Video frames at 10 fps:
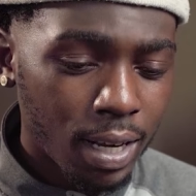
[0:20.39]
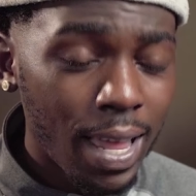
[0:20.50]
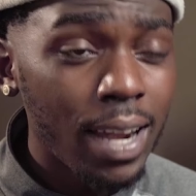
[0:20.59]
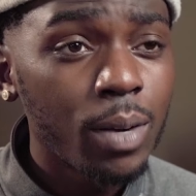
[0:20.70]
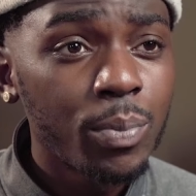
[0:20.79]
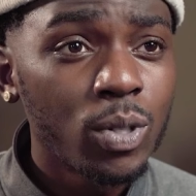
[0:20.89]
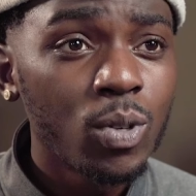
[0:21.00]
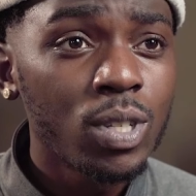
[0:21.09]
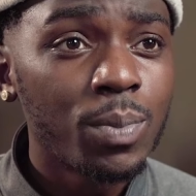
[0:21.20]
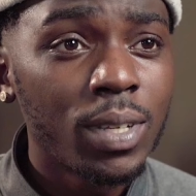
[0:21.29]
a lot of the
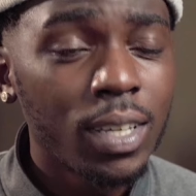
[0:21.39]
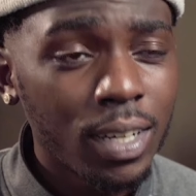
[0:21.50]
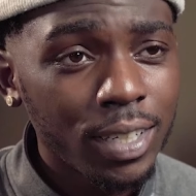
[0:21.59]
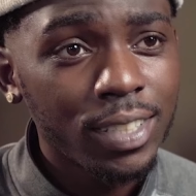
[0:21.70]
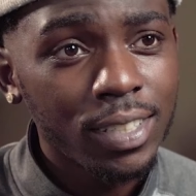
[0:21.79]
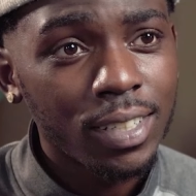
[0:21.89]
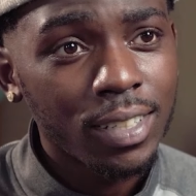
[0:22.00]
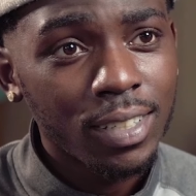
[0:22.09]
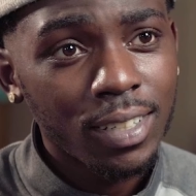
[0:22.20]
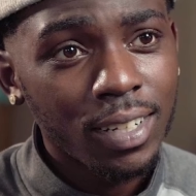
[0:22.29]
producers be young as
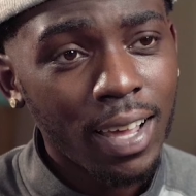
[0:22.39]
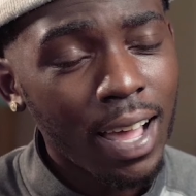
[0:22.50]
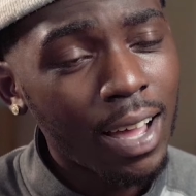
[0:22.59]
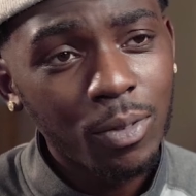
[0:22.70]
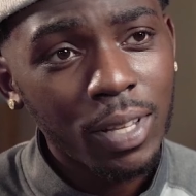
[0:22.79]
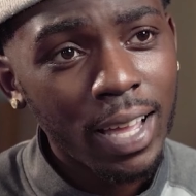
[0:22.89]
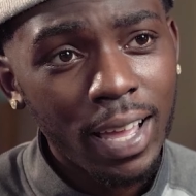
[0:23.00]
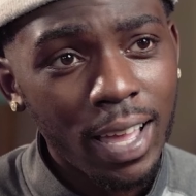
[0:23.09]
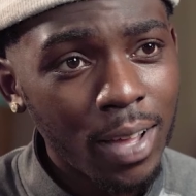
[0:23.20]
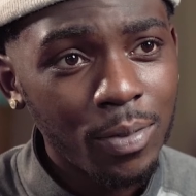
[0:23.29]
shit. Like I don't think
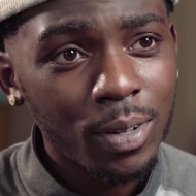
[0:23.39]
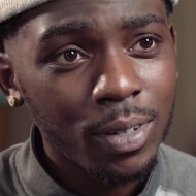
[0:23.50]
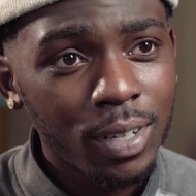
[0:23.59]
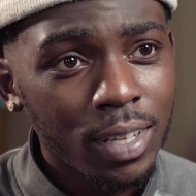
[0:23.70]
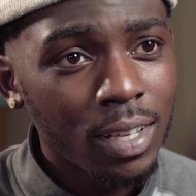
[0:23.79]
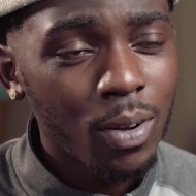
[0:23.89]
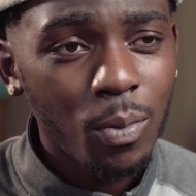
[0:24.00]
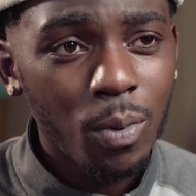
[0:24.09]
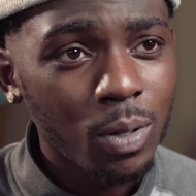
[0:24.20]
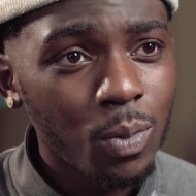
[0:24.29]
I ever
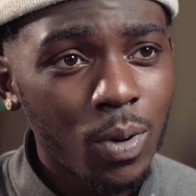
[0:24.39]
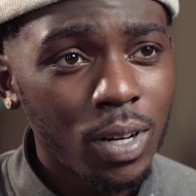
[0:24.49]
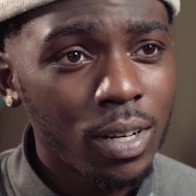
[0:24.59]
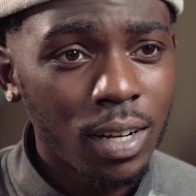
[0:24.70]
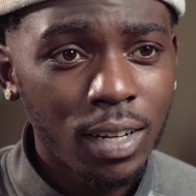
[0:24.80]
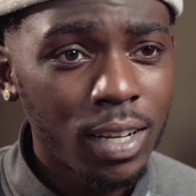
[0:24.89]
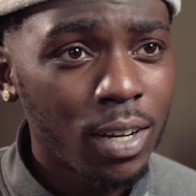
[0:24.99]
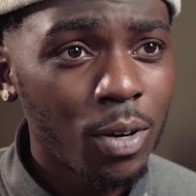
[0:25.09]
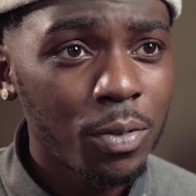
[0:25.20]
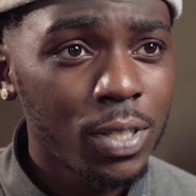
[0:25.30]
worked with one a
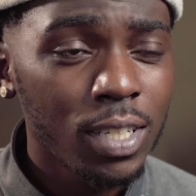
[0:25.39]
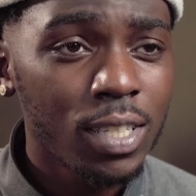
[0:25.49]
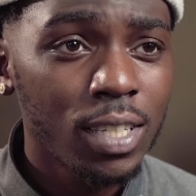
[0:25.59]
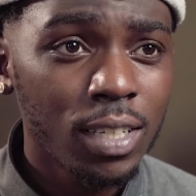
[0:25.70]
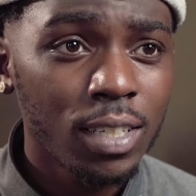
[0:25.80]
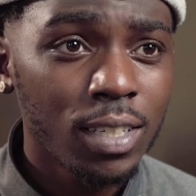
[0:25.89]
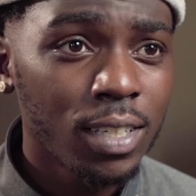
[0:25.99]
nigga over 16.